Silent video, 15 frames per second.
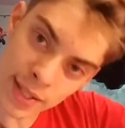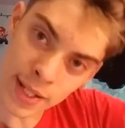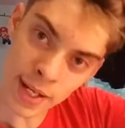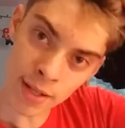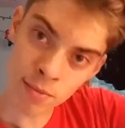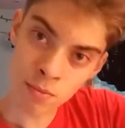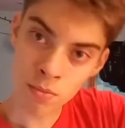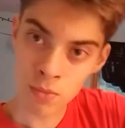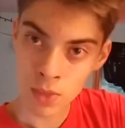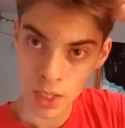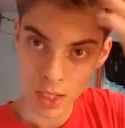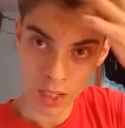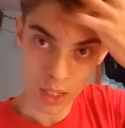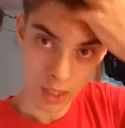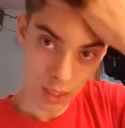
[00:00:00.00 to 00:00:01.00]
it did.
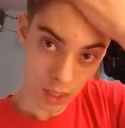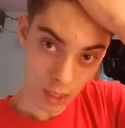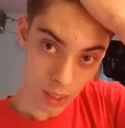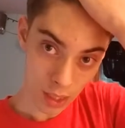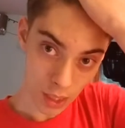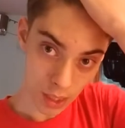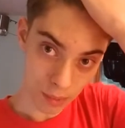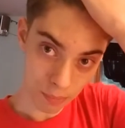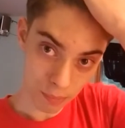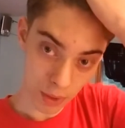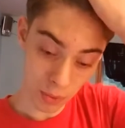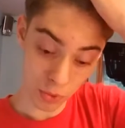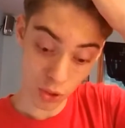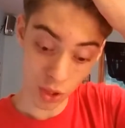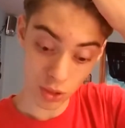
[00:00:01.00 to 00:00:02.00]
Uh,
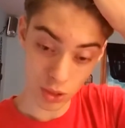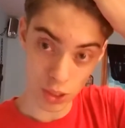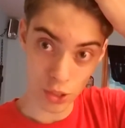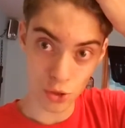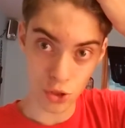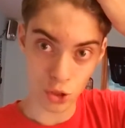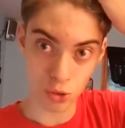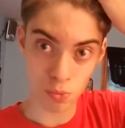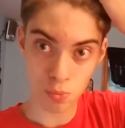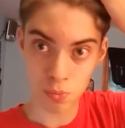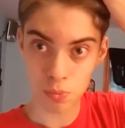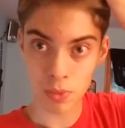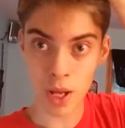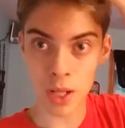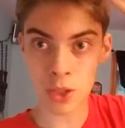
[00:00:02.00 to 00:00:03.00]
it was on YouTube,
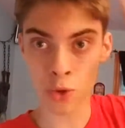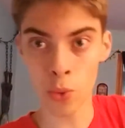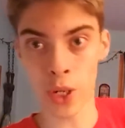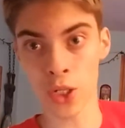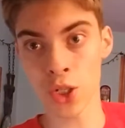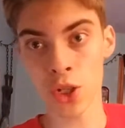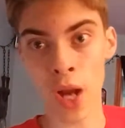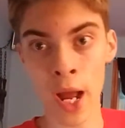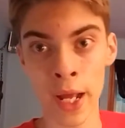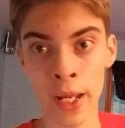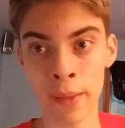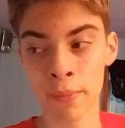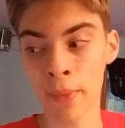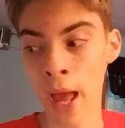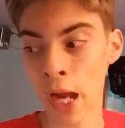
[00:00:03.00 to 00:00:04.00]
not Twitch.
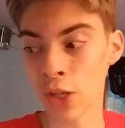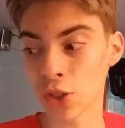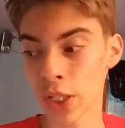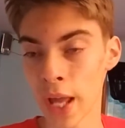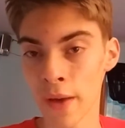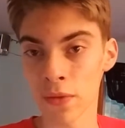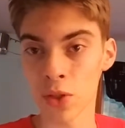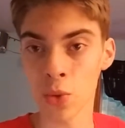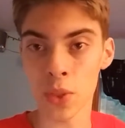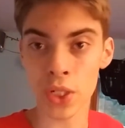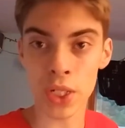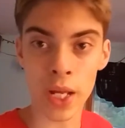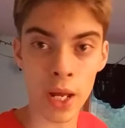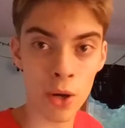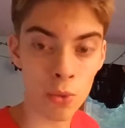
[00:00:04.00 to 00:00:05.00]
I actually have a
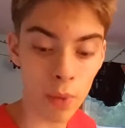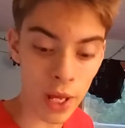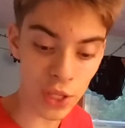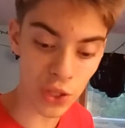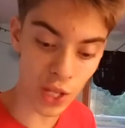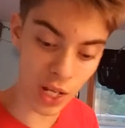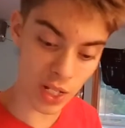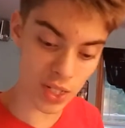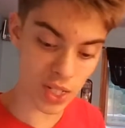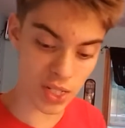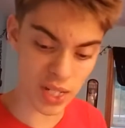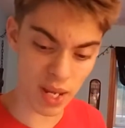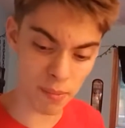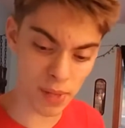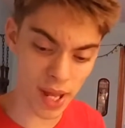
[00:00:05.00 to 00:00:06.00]
Twitch account. I think it's
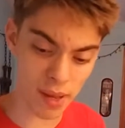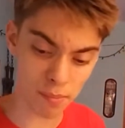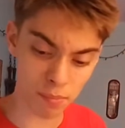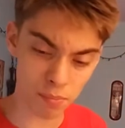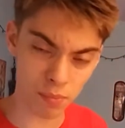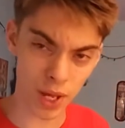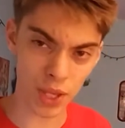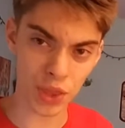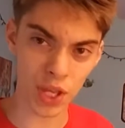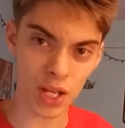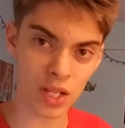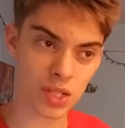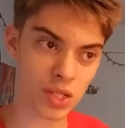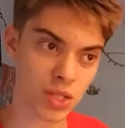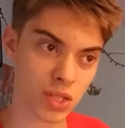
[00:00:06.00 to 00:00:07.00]
the same name. I
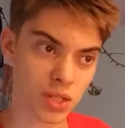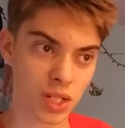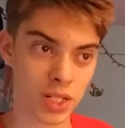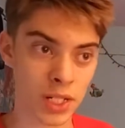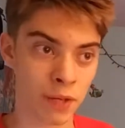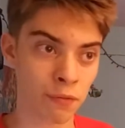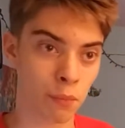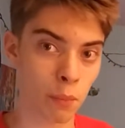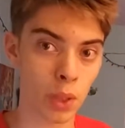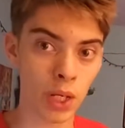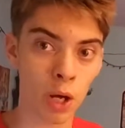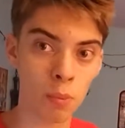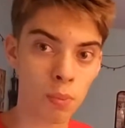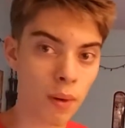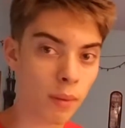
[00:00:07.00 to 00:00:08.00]
think it's a different
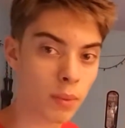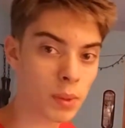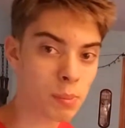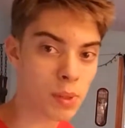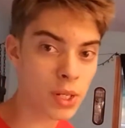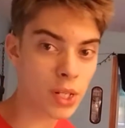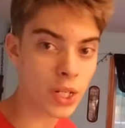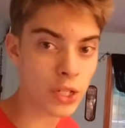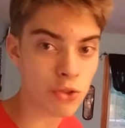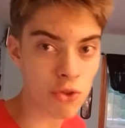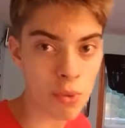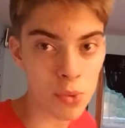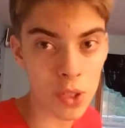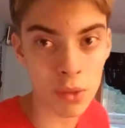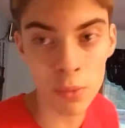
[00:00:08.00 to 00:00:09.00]
one. I'll probably put it in the
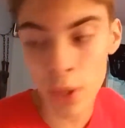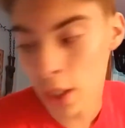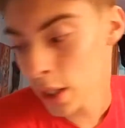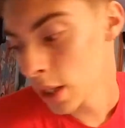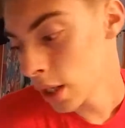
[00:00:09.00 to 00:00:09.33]
description.